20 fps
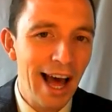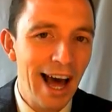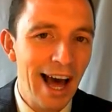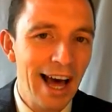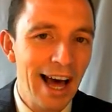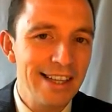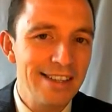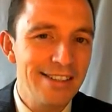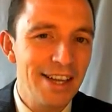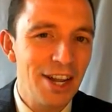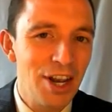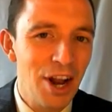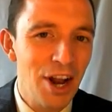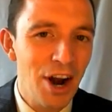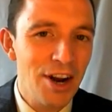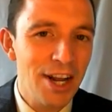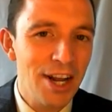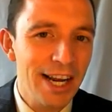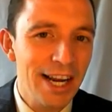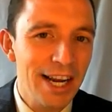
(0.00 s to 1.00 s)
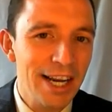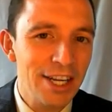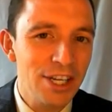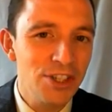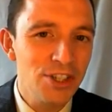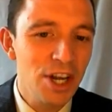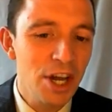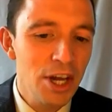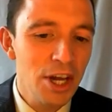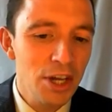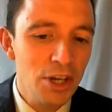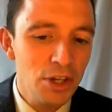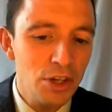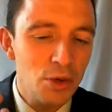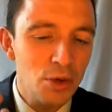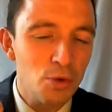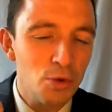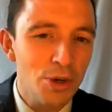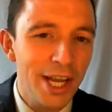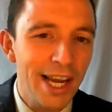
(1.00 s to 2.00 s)
and to learn English
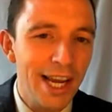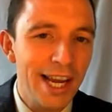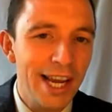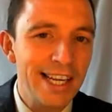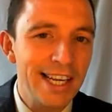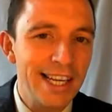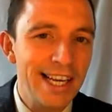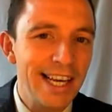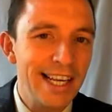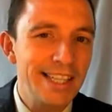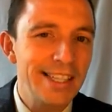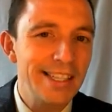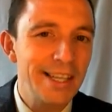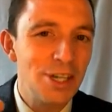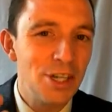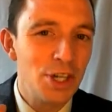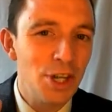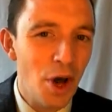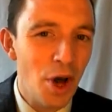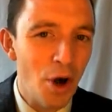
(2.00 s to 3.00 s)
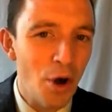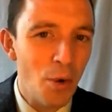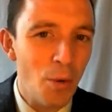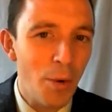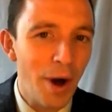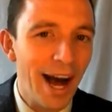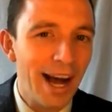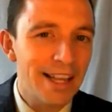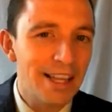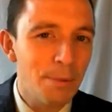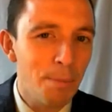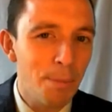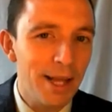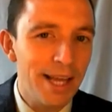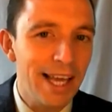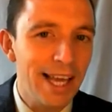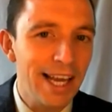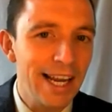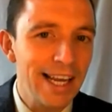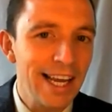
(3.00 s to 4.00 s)
you really need to know at the
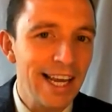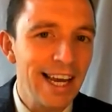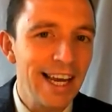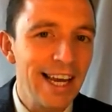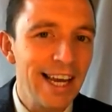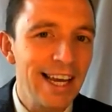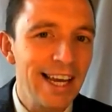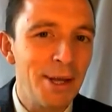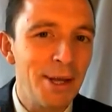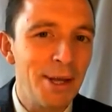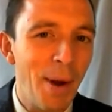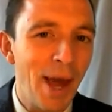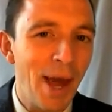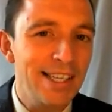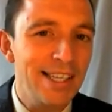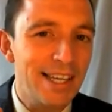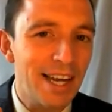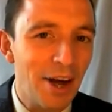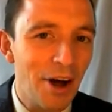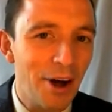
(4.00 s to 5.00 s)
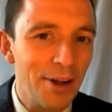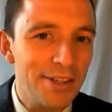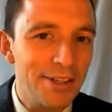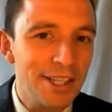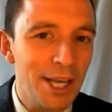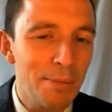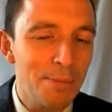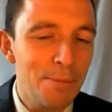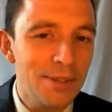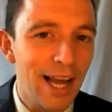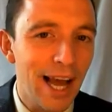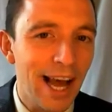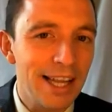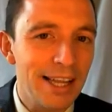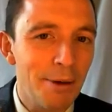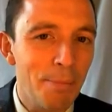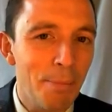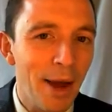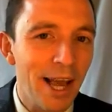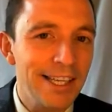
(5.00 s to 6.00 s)
beginning the basic concepts and
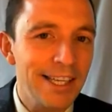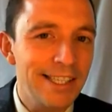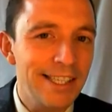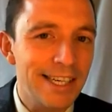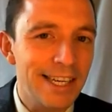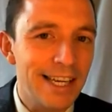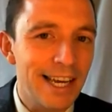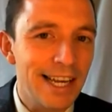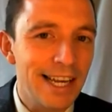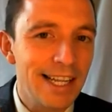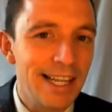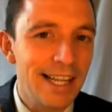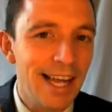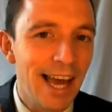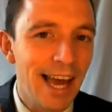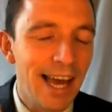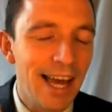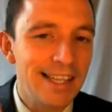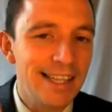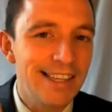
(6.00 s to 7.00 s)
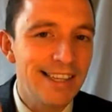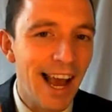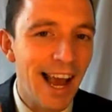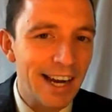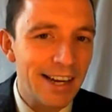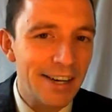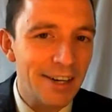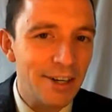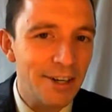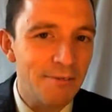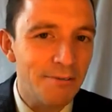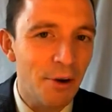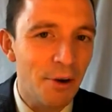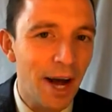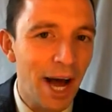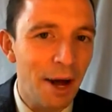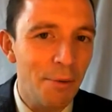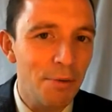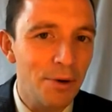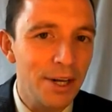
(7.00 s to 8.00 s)
the basic uh, technical
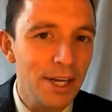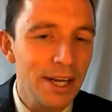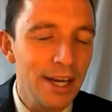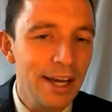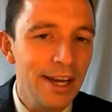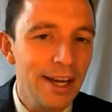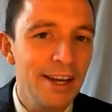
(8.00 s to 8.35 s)
vocabulary